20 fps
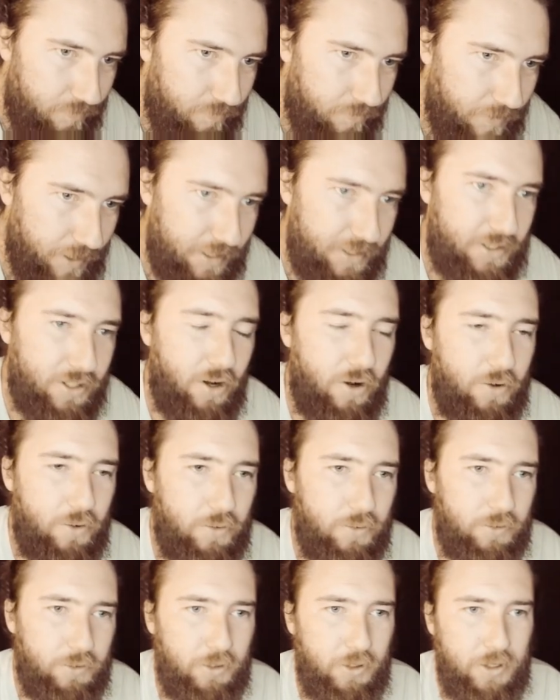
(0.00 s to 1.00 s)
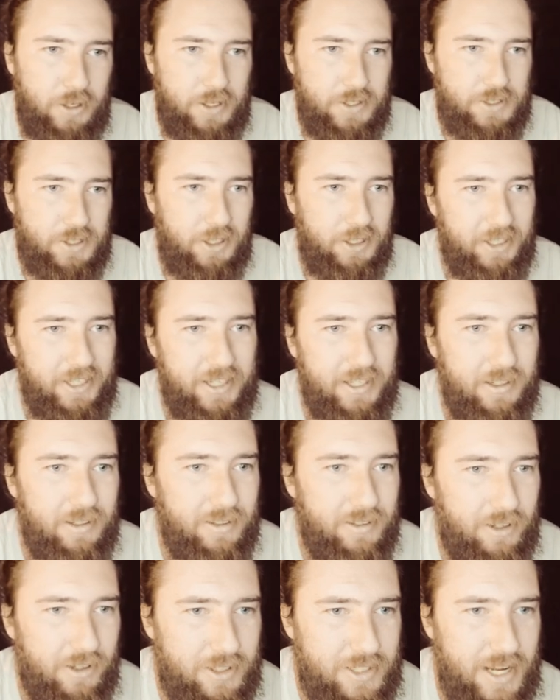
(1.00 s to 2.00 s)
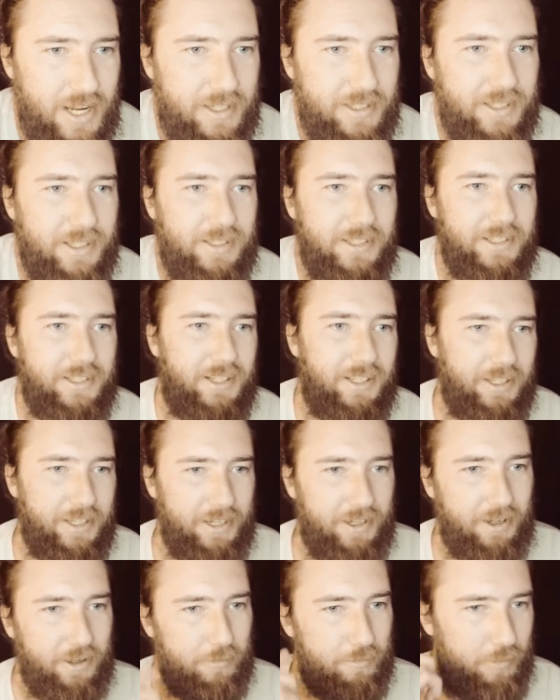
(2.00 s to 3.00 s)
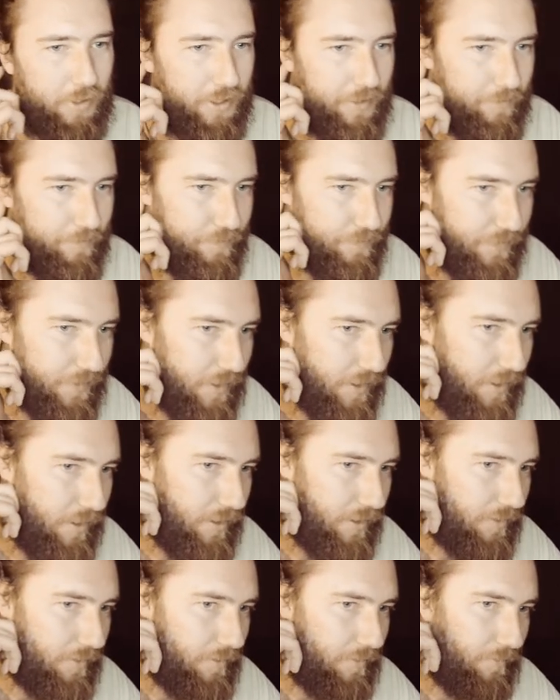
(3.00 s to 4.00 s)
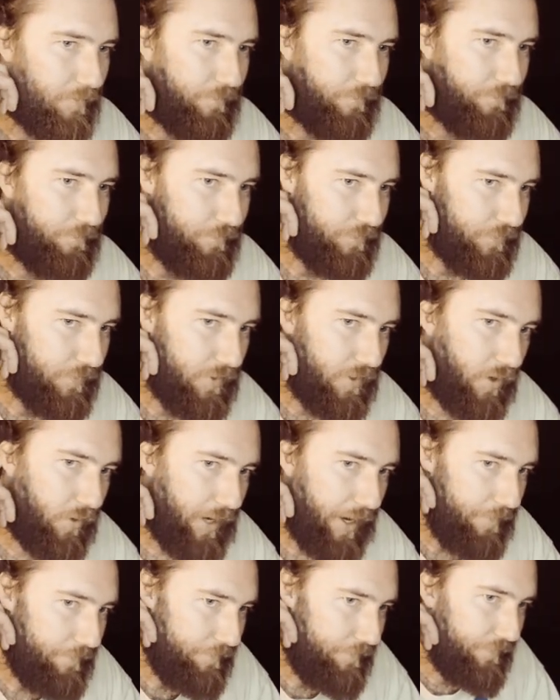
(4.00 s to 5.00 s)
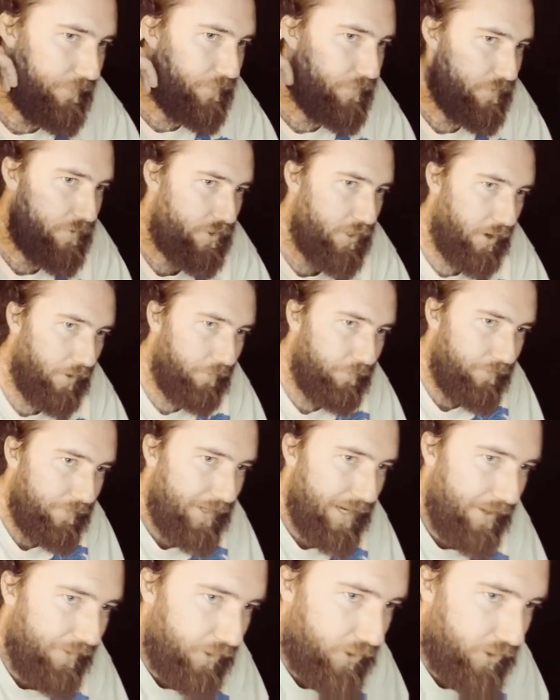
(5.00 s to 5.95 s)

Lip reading: they don't look as clean. They're technically cleaner, but okay. So now the